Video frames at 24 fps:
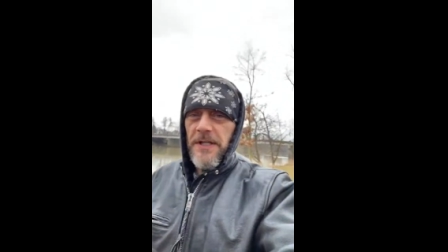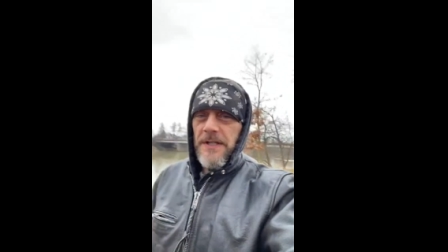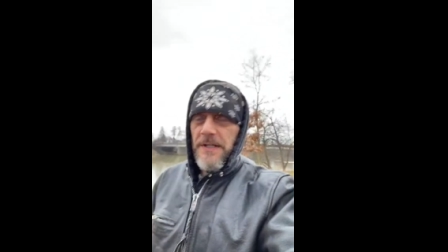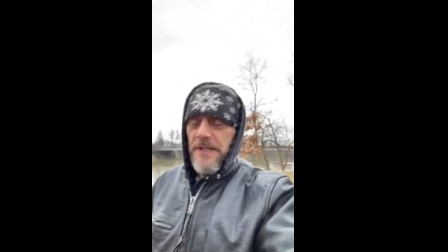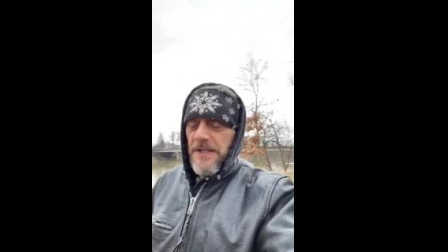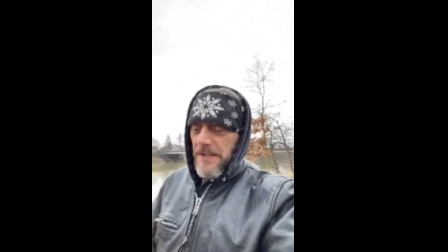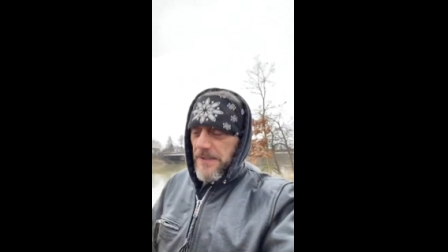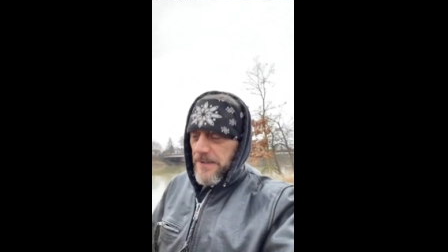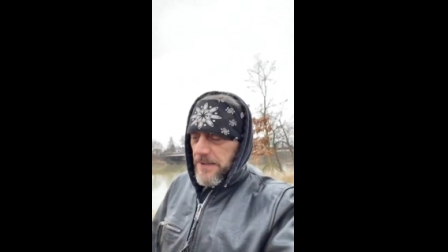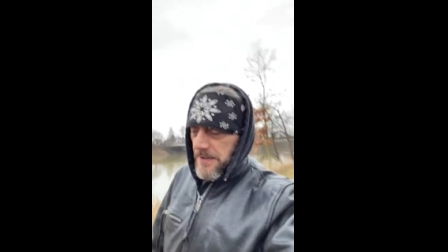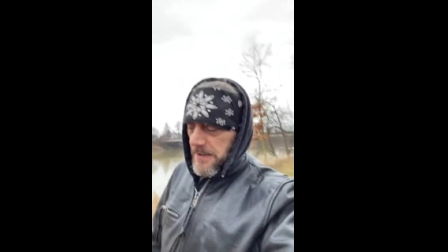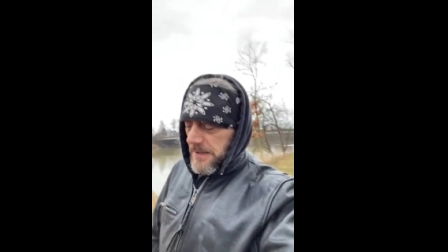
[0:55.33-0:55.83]

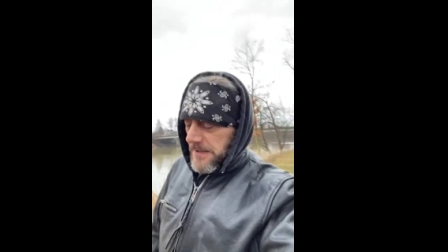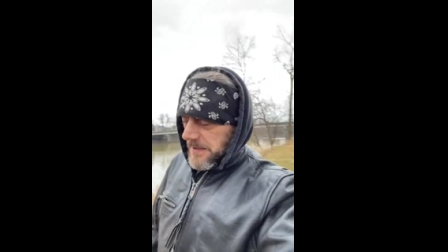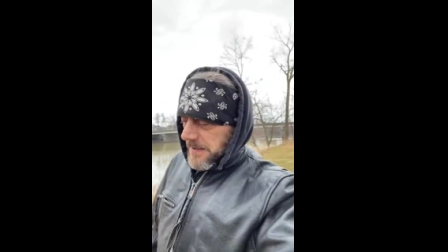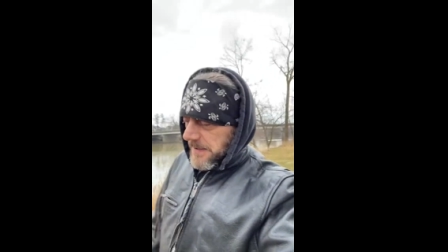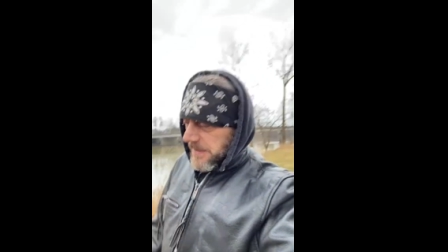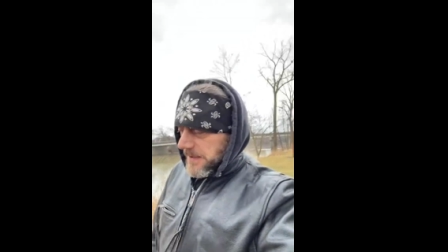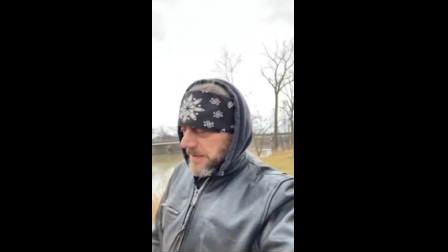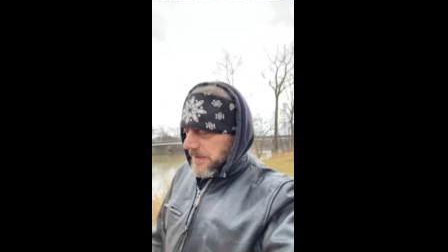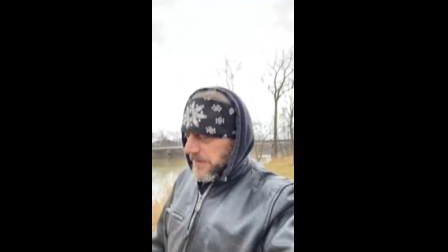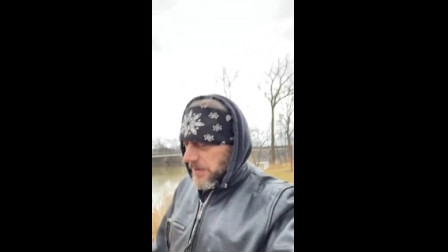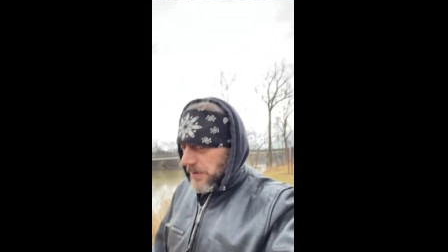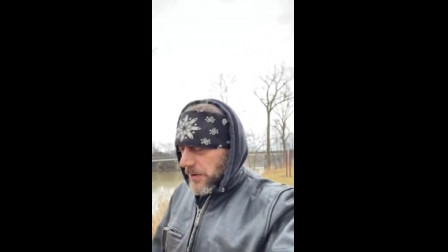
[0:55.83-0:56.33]
there,
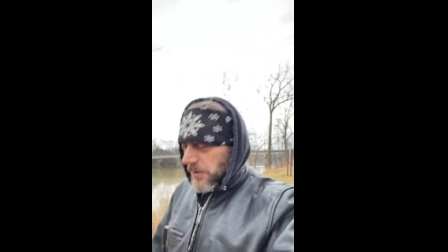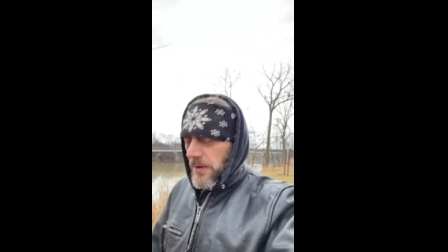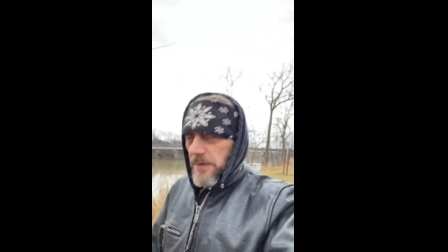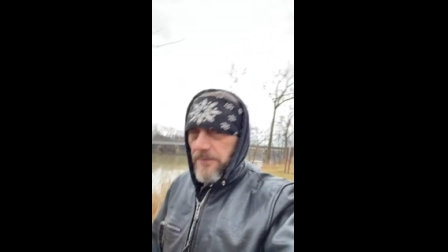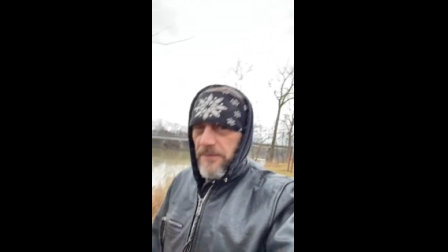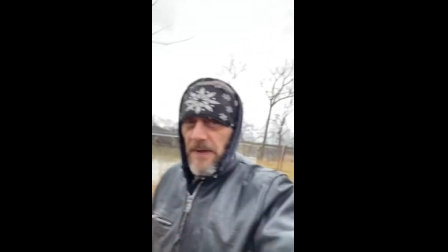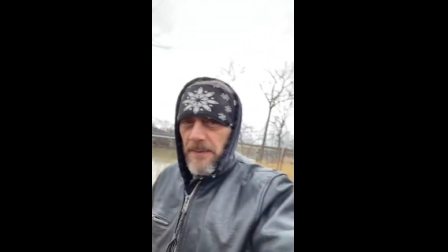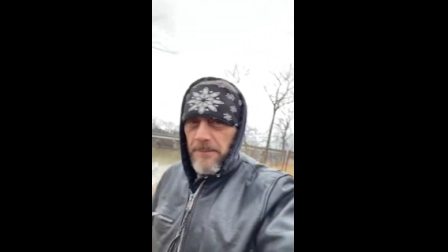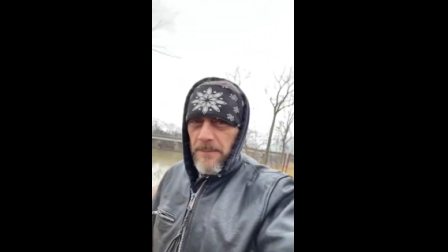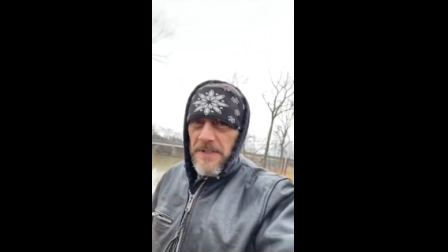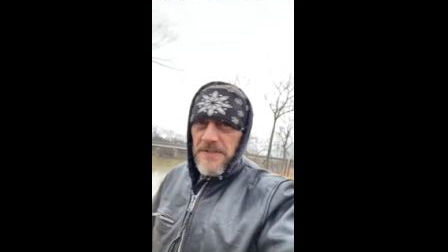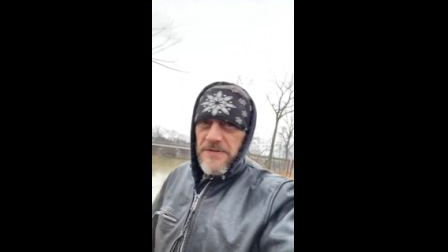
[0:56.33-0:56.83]
if
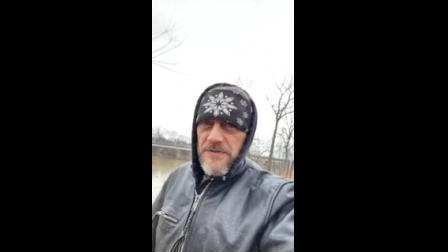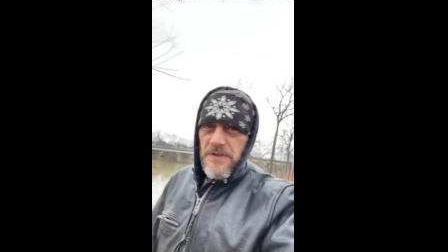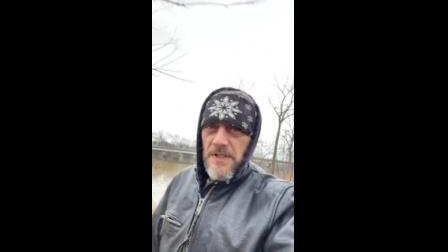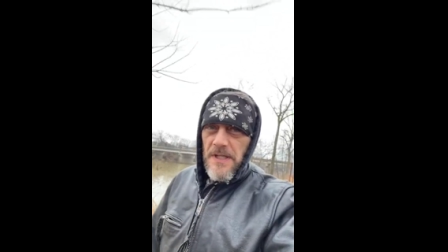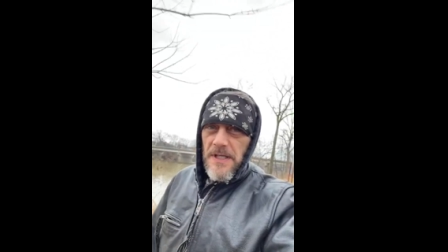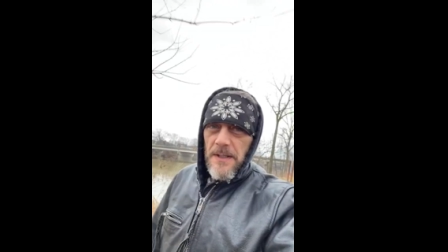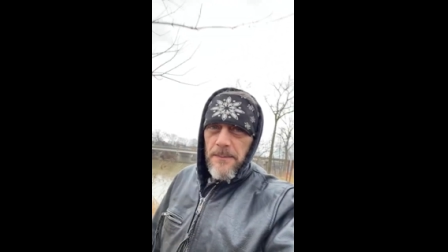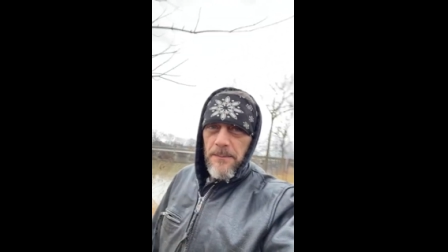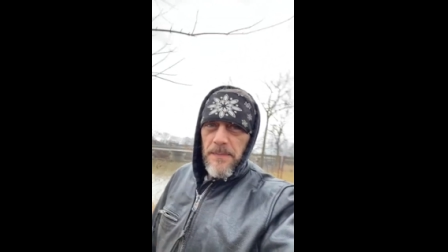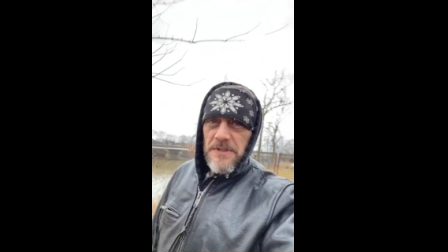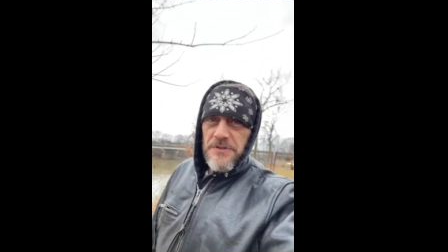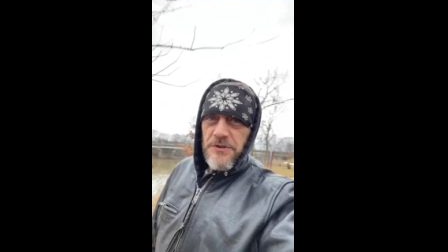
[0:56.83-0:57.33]
I miss
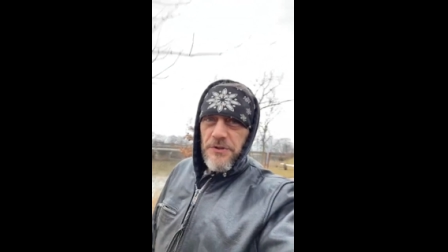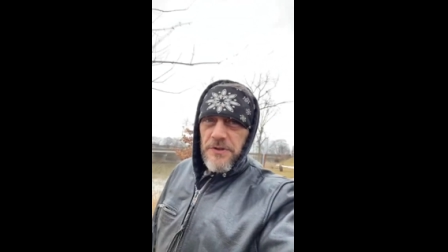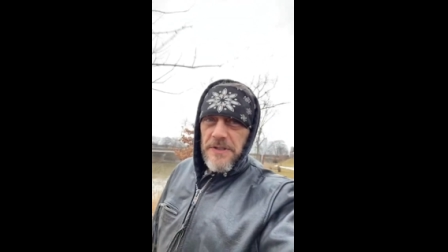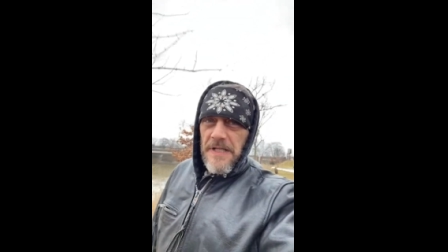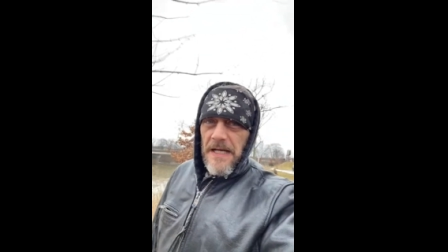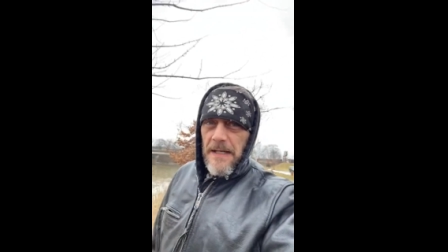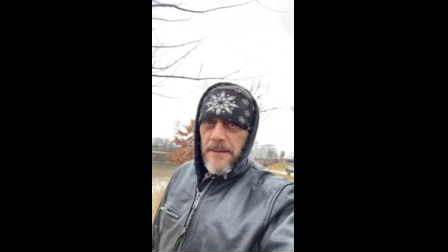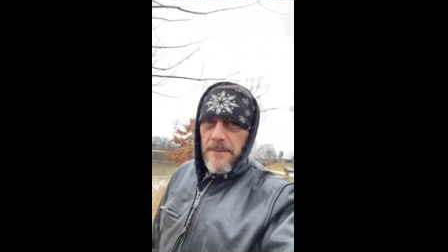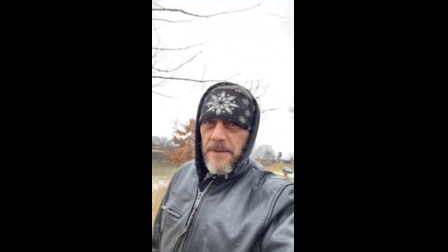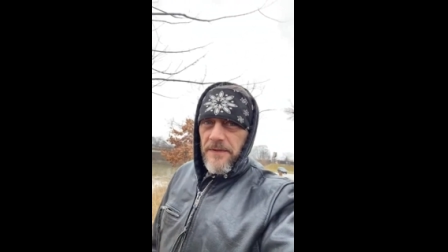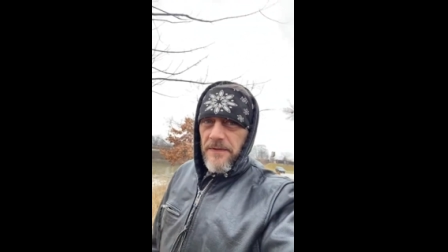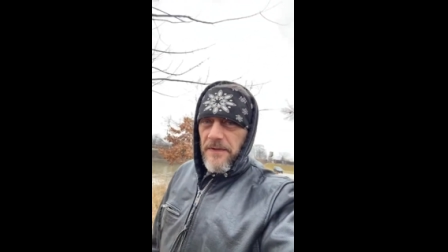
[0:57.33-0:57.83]
your
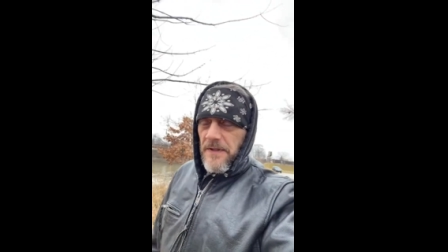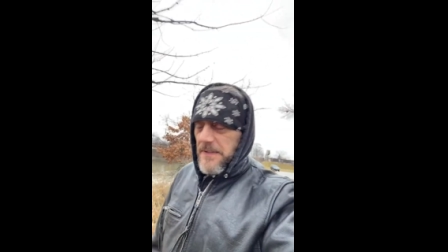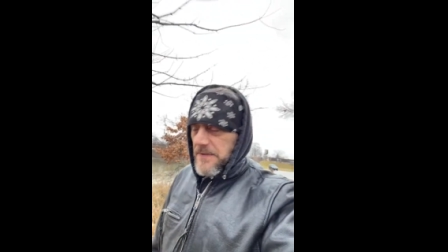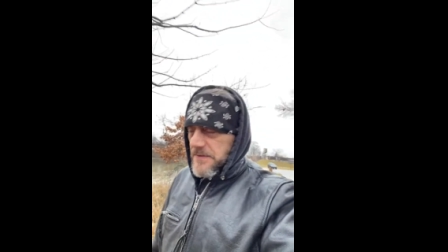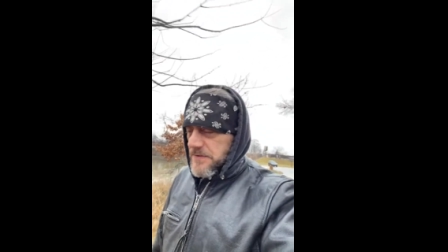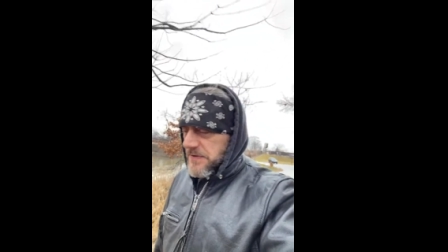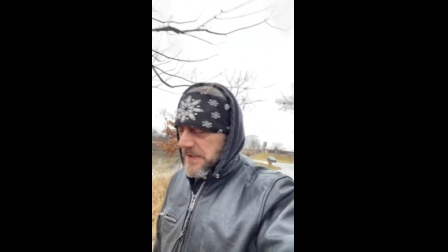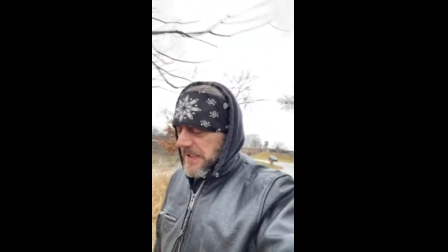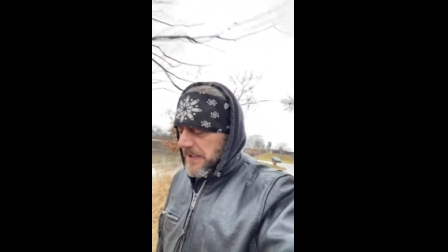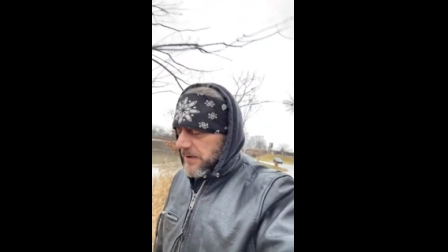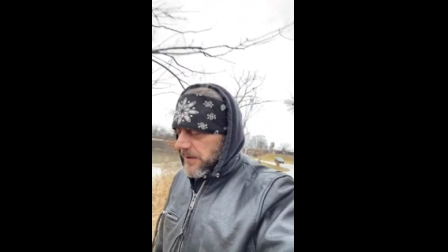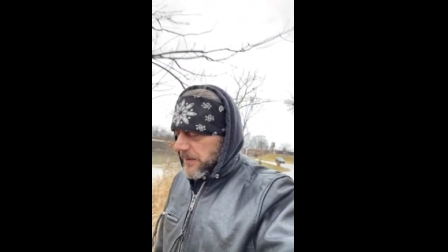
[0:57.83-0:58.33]
comment, then it's
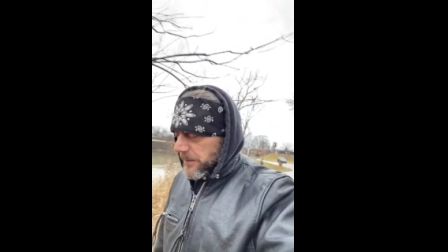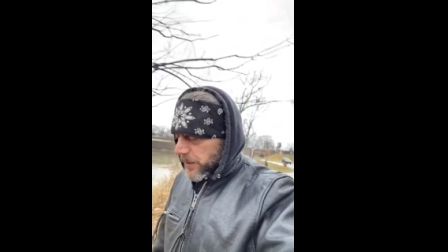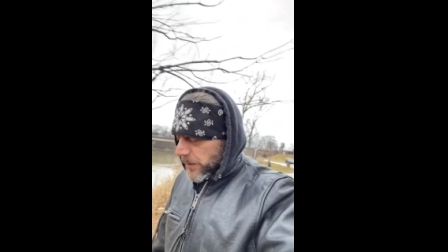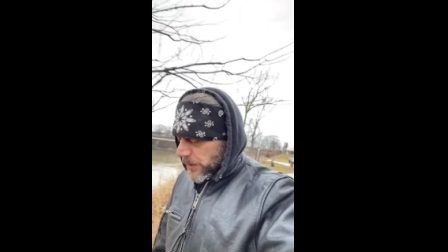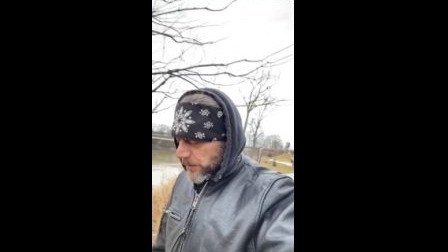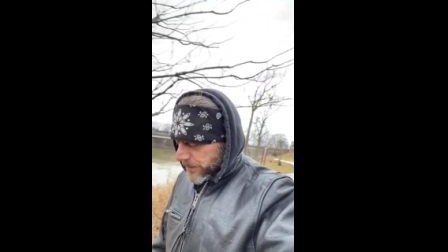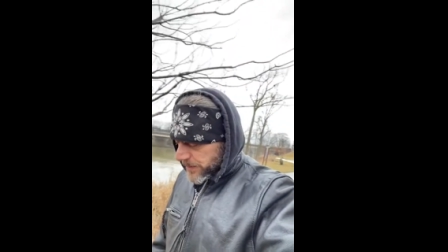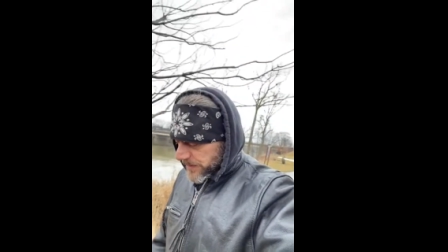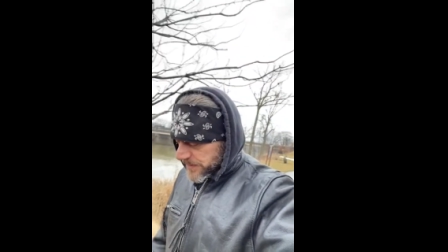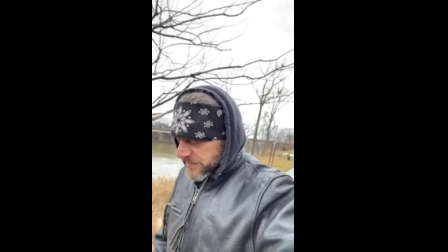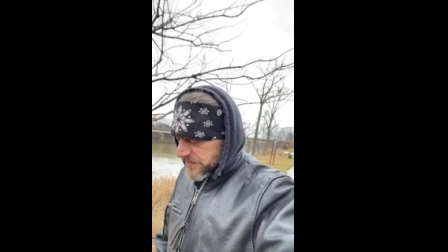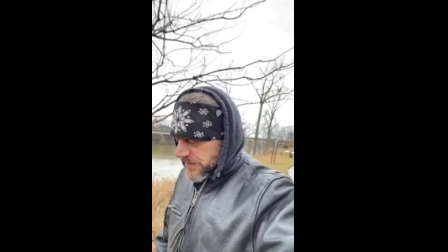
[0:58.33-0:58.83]
not on
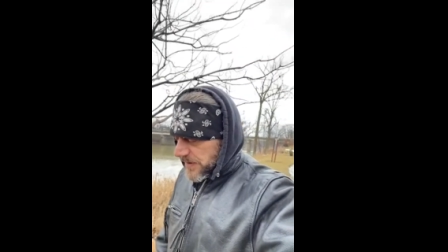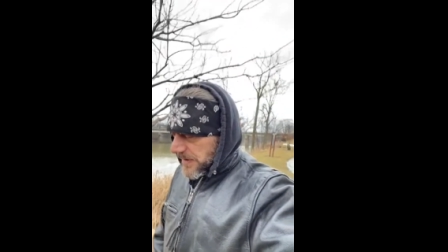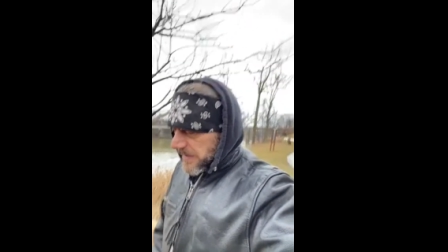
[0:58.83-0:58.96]
purpose.